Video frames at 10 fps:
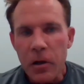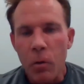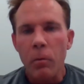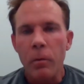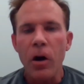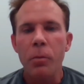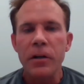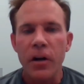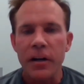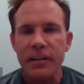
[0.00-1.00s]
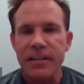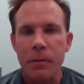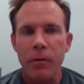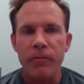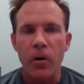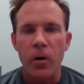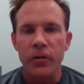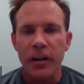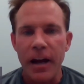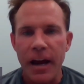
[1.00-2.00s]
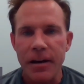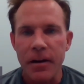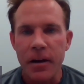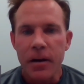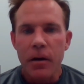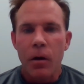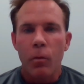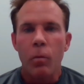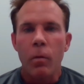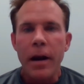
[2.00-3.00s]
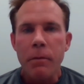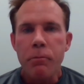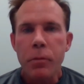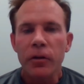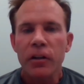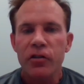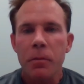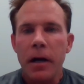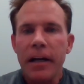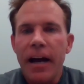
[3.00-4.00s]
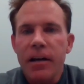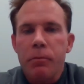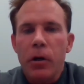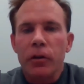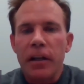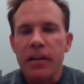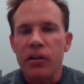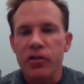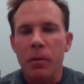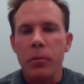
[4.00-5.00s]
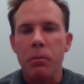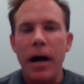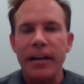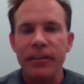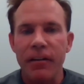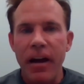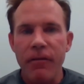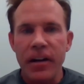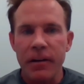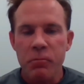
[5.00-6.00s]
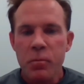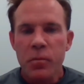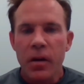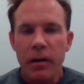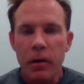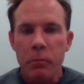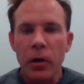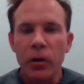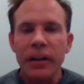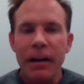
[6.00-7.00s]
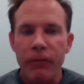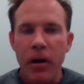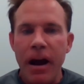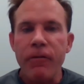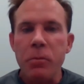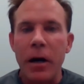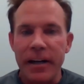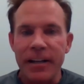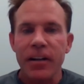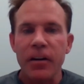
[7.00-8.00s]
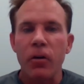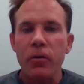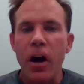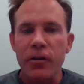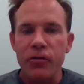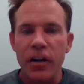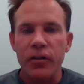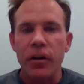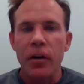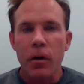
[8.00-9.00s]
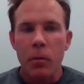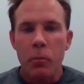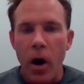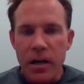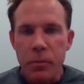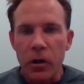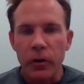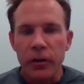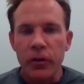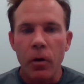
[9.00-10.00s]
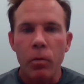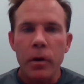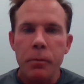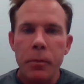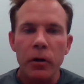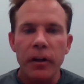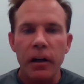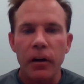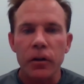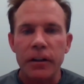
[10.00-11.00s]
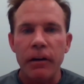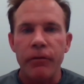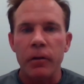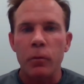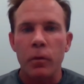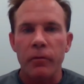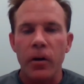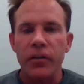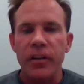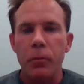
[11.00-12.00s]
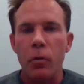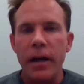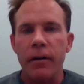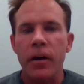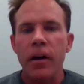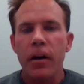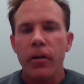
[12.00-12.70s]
we opened on December 1st, and when I built the gym, I kind of built it in the gym, the minds of building it for everybody, not just bodybuilders. So we built it a little different. For example, we have